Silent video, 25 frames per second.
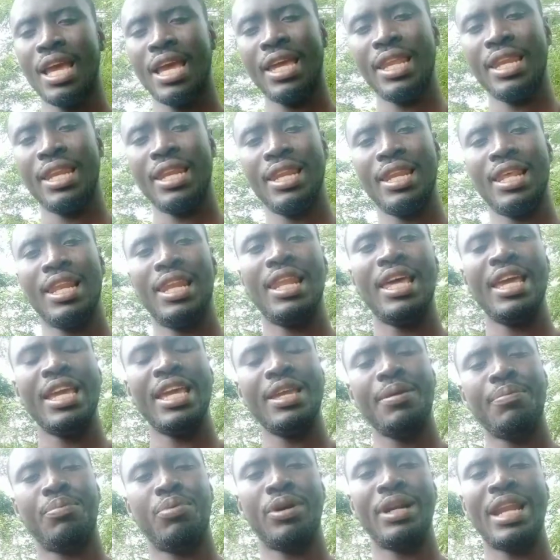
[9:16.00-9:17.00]
in the
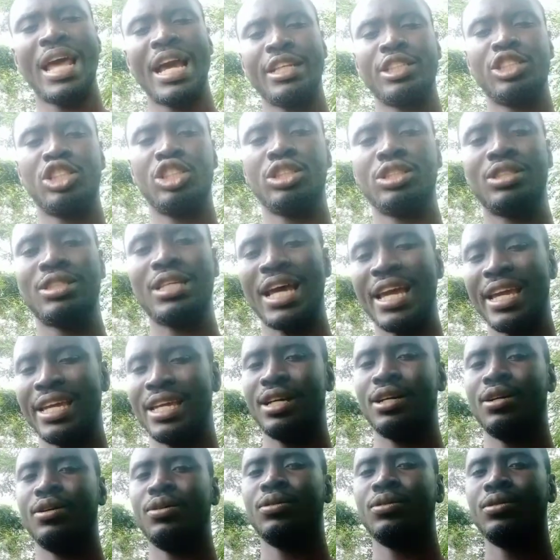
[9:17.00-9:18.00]
laying production
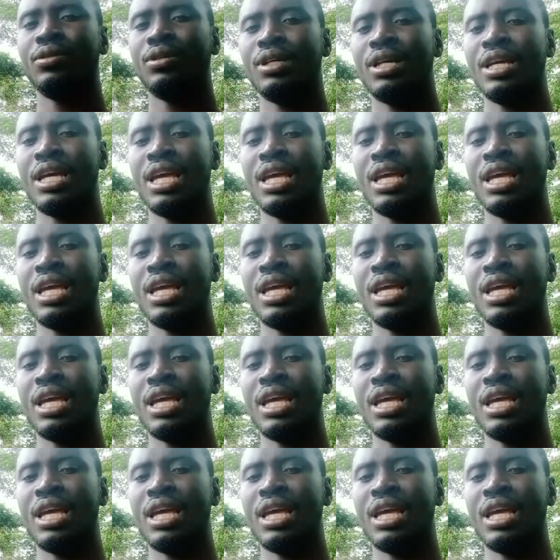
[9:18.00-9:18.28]
cycle